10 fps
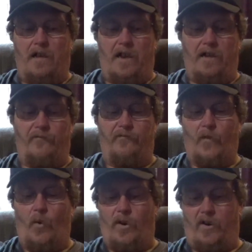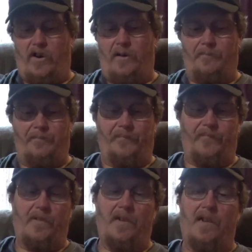a foregrip.
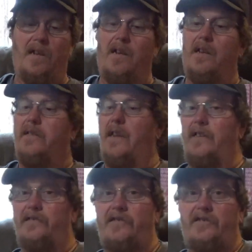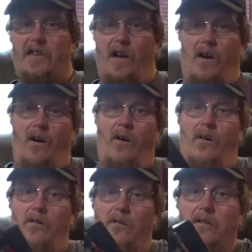Now this is
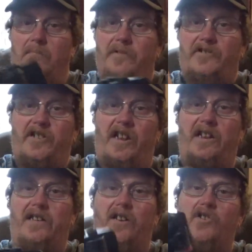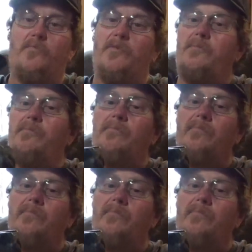all machined aluminum.